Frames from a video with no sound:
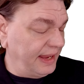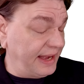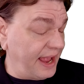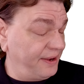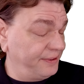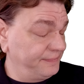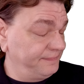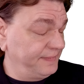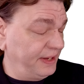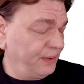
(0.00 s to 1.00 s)
And now,
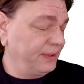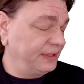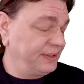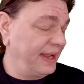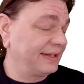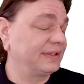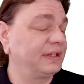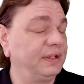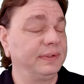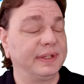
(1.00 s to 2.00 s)
in order to
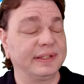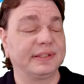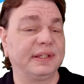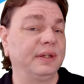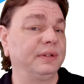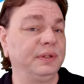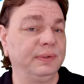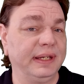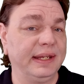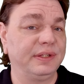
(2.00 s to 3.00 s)
execute this skill,
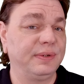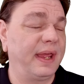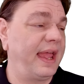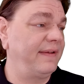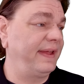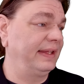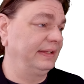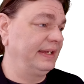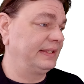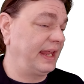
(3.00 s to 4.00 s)
you need to have at
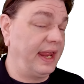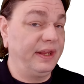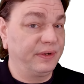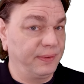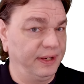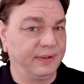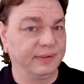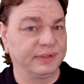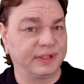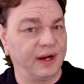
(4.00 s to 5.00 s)
least eight
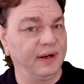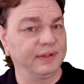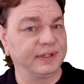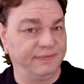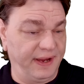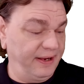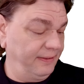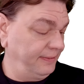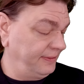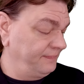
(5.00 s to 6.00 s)
critical stars
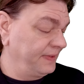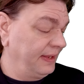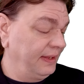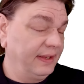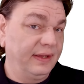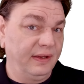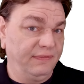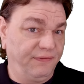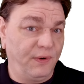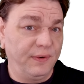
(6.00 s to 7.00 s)
available.
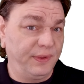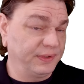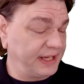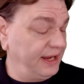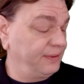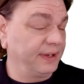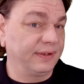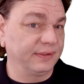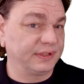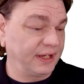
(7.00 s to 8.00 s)
For those eight
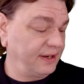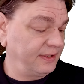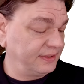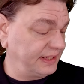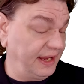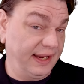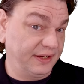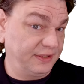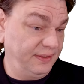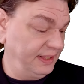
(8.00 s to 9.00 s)
critical stars and
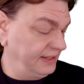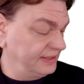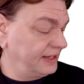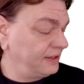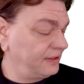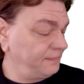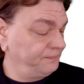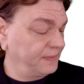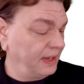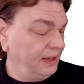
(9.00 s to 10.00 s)
executing the skill,
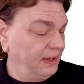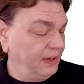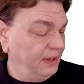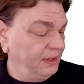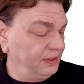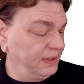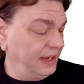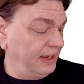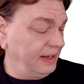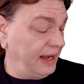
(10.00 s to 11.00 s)
you
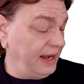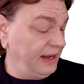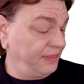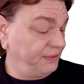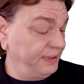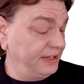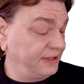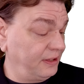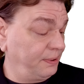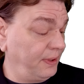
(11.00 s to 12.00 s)
get a
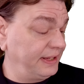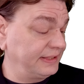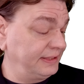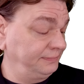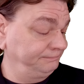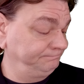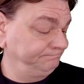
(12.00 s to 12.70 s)
three-turn poison